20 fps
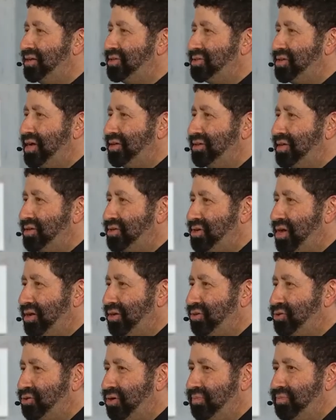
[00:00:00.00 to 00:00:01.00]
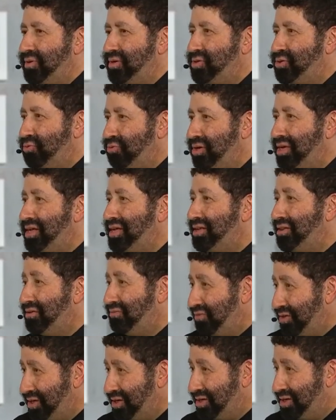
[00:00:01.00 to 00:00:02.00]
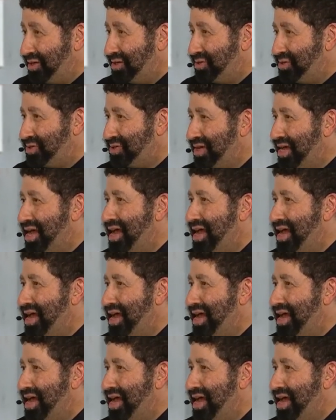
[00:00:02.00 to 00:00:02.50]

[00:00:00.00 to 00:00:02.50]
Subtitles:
that Donald Trump is reading Leviticus.